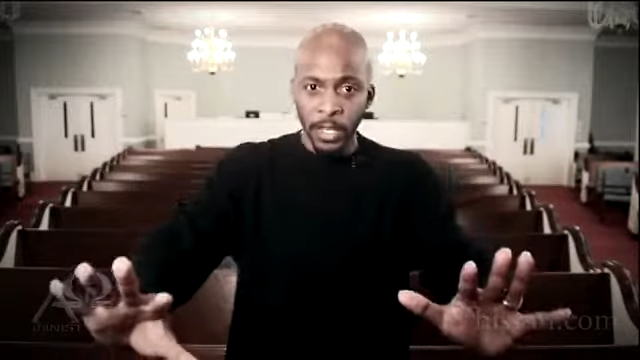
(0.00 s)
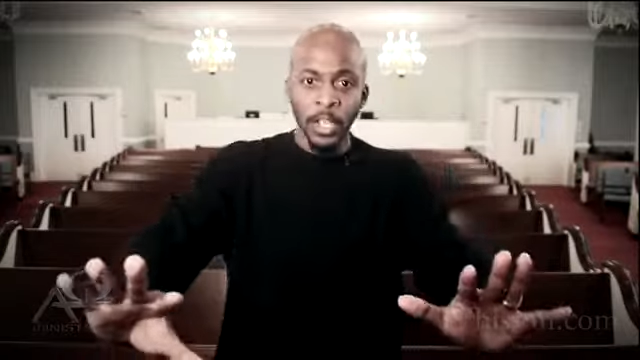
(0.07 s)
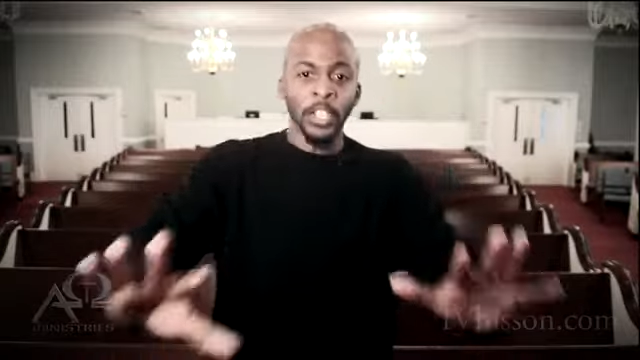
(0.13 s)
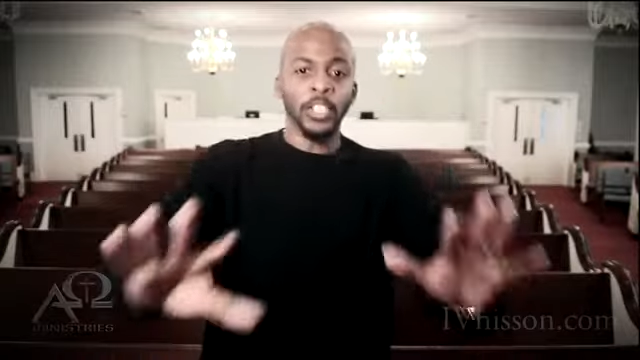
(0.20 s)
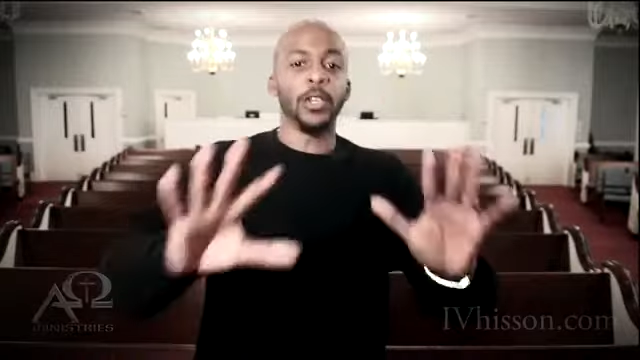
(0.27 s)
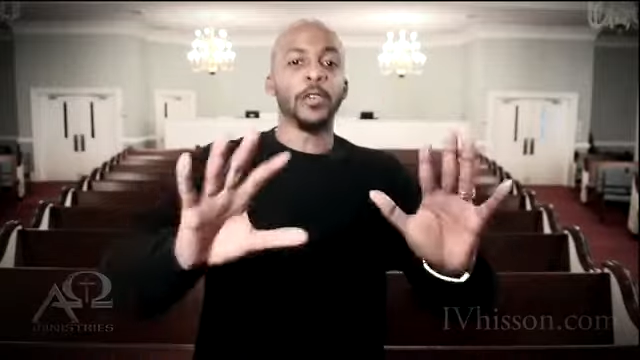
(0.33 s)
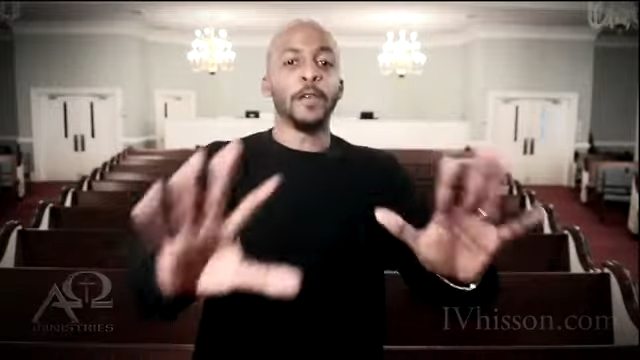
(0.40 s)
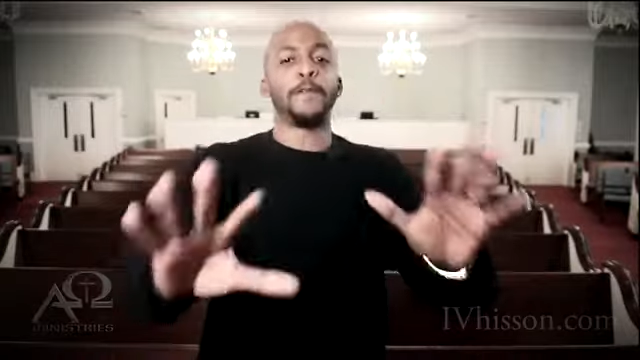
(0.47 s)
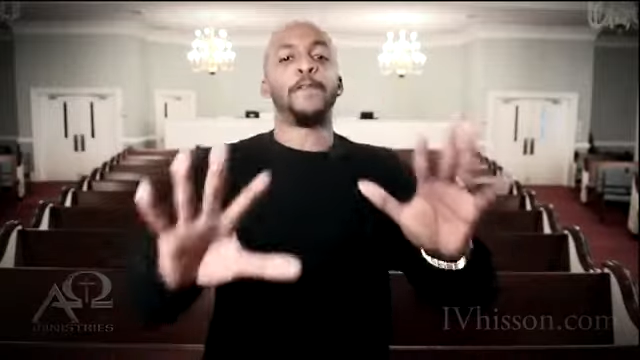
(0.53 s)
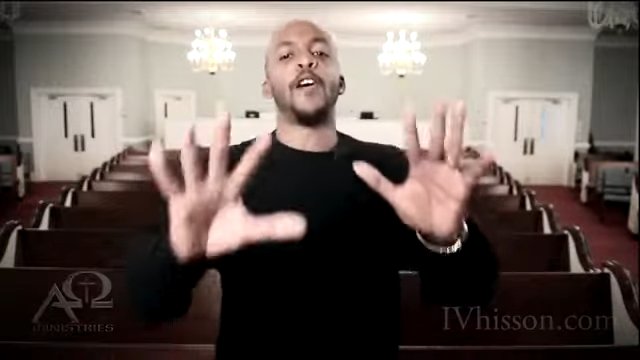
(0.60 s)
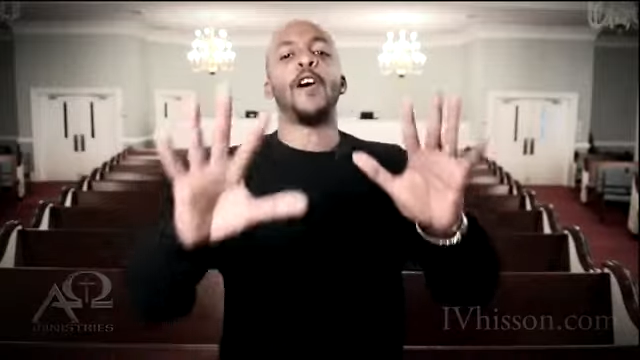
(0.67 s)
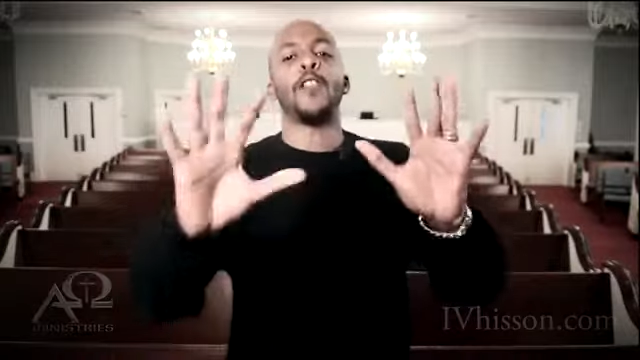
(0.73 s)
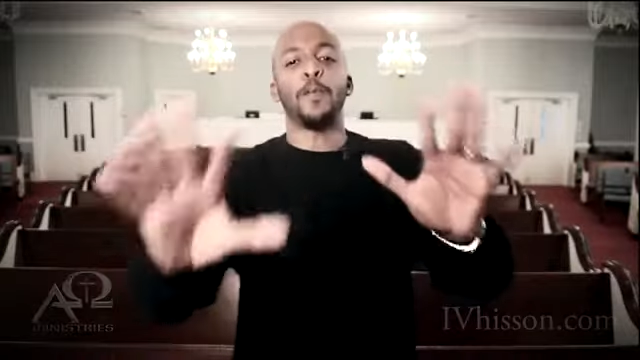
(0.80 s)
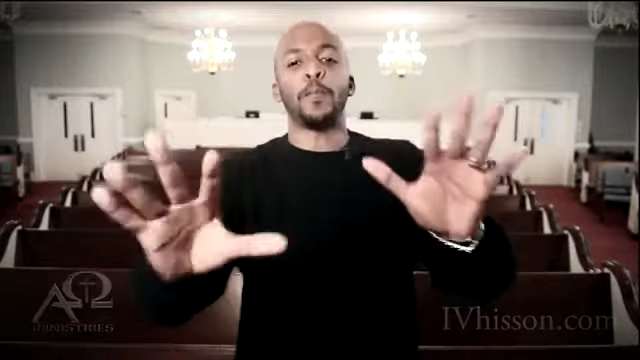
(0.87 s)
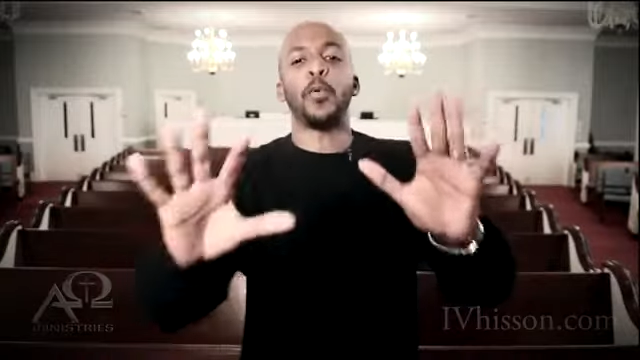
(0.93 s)
So the
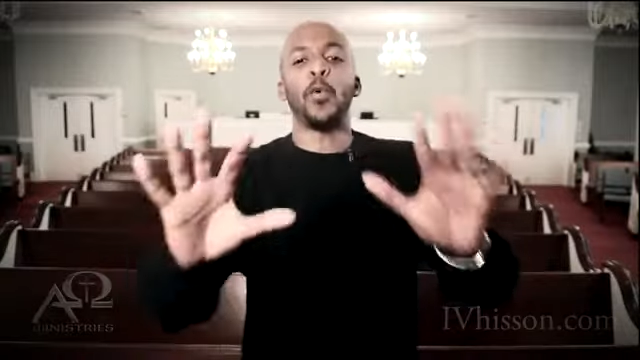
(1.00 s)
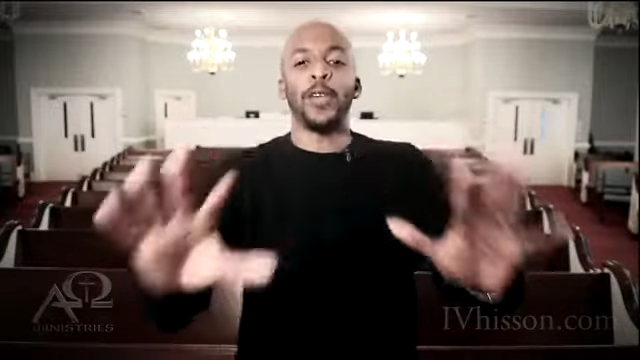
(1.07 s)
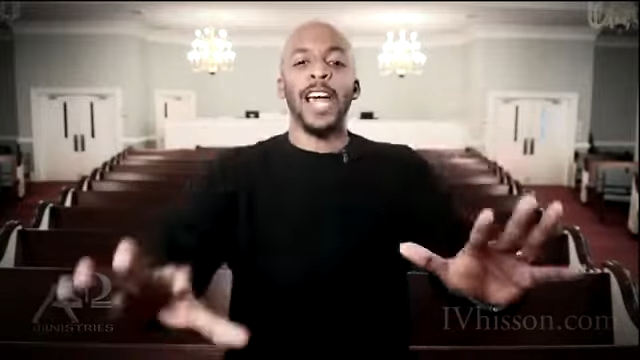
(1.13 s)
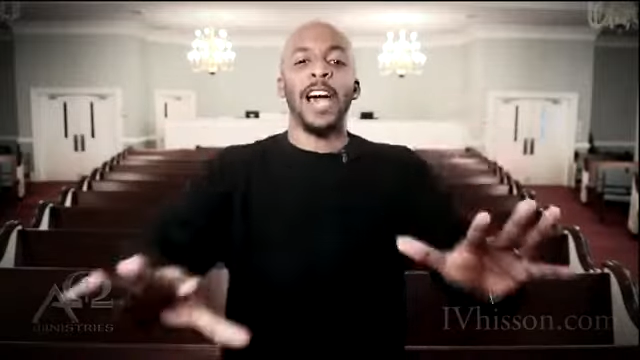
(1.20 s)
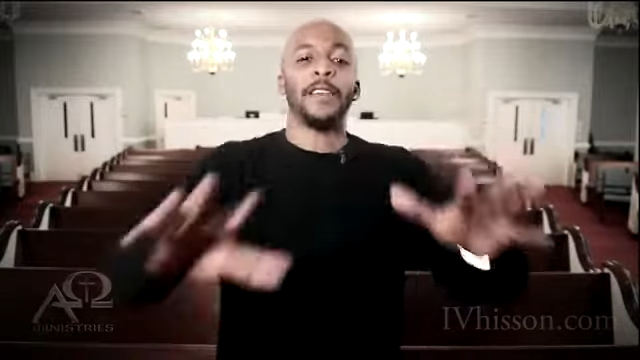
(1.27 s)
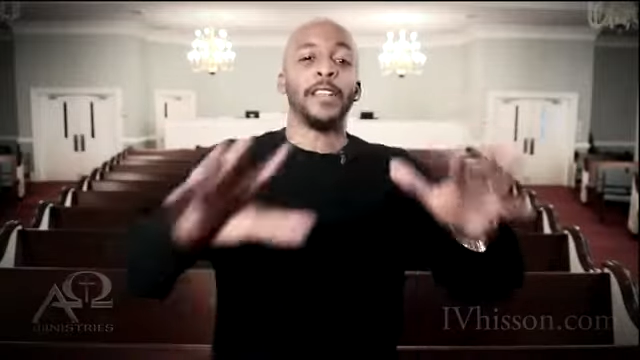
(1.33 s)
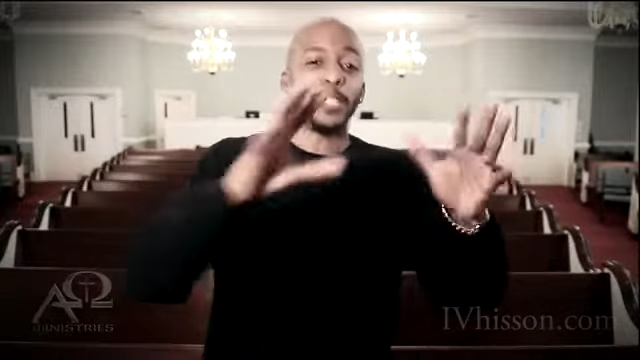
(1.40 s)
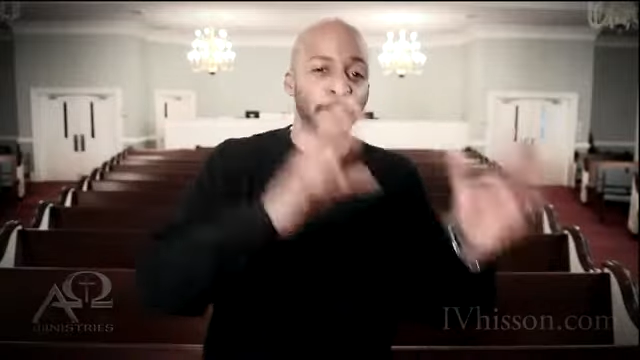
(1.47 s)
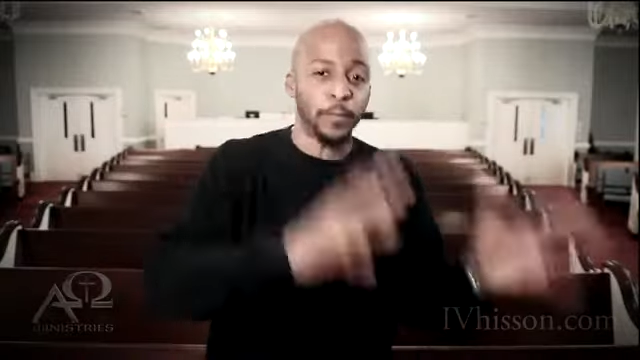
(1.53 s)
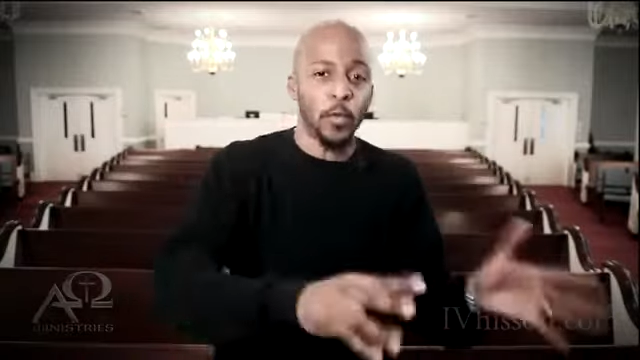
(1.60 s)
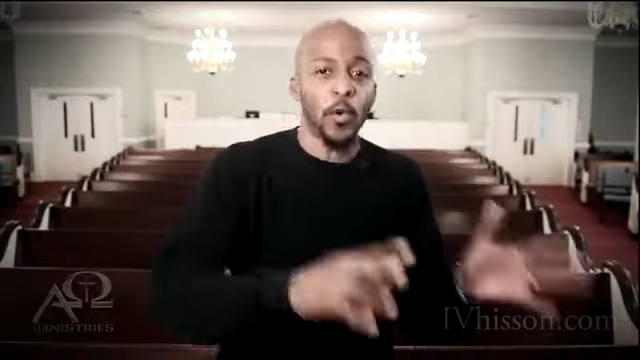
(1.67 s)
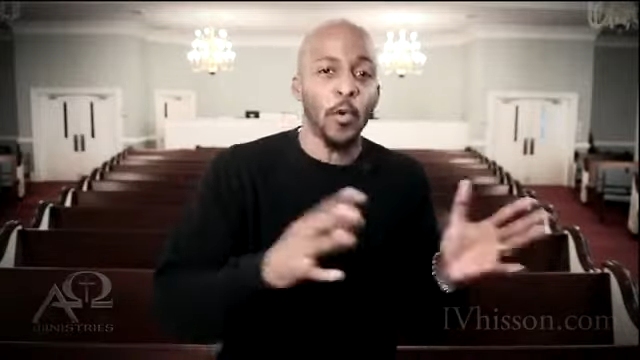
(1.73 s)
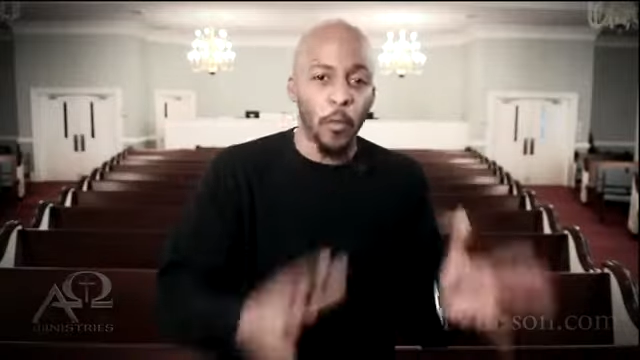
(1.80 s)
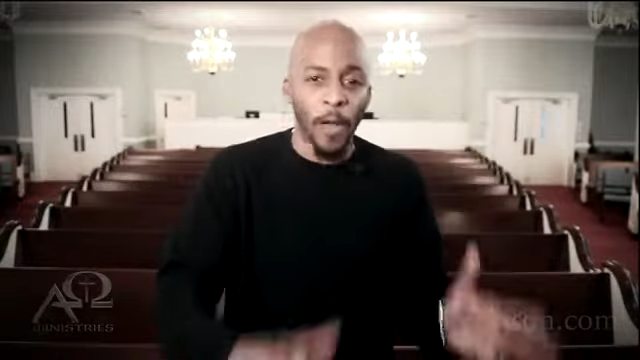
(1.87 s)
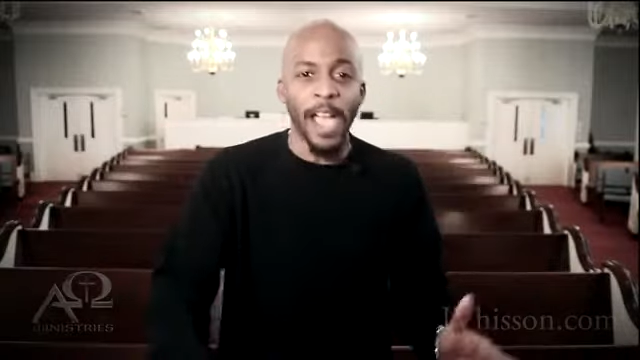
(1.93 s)
Father poured out his
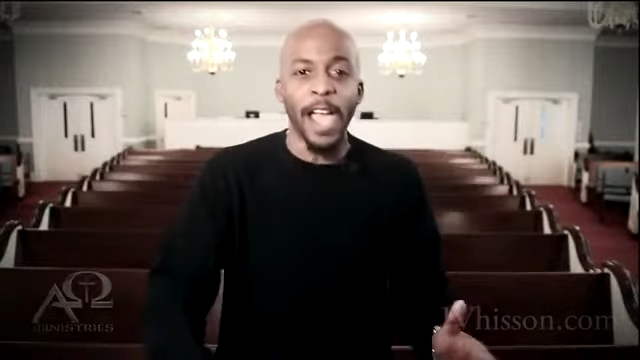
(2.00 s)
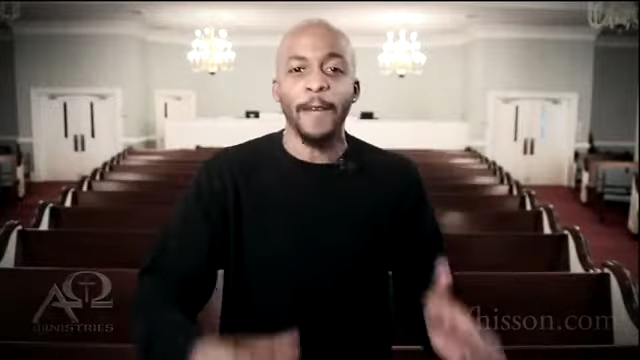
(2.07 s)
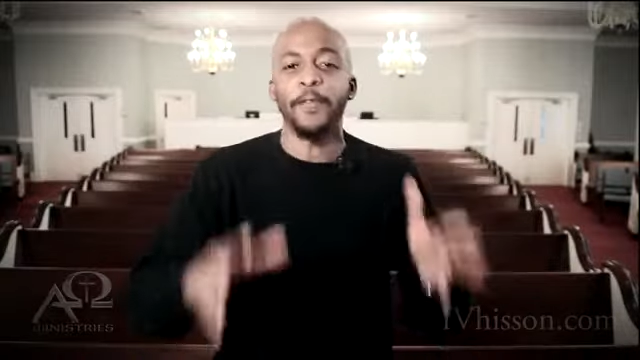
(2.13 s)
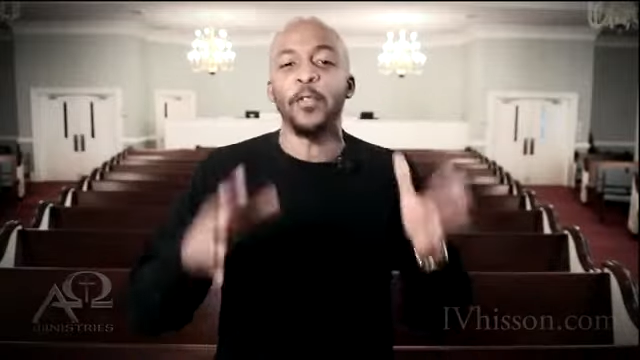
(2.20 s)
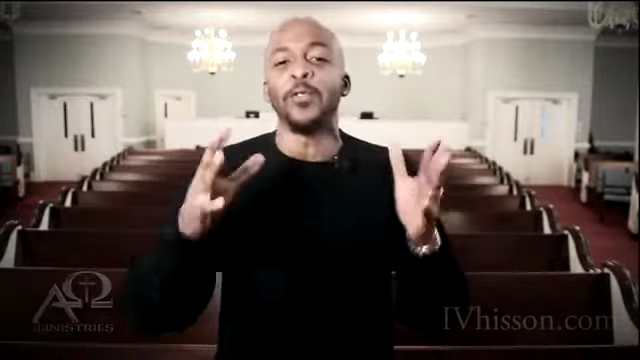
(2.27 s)
full wrath